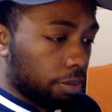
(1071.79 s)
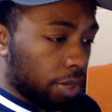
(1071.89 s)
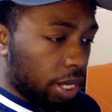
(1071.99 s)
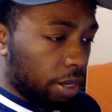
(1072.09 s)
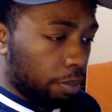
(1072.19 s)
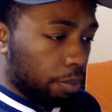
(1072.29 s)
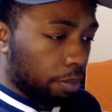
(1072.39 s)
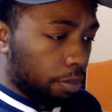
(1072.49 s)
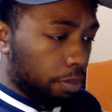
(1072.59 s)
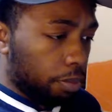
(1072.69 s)
like,
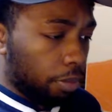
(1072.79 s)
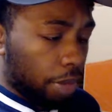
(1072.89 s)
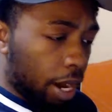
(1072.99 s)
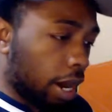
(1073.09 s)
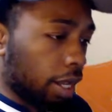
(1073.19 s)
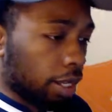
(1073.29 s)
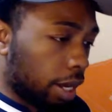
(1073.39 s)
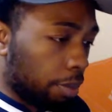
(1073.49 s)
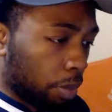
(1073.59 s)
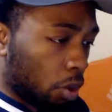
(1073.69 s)

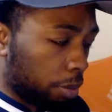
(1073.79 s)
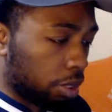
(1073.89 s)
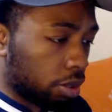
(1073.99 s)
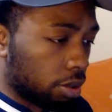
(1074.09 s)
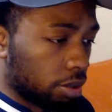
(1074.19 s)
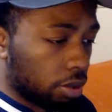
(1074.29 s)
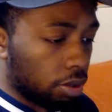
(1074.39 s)
highlight moments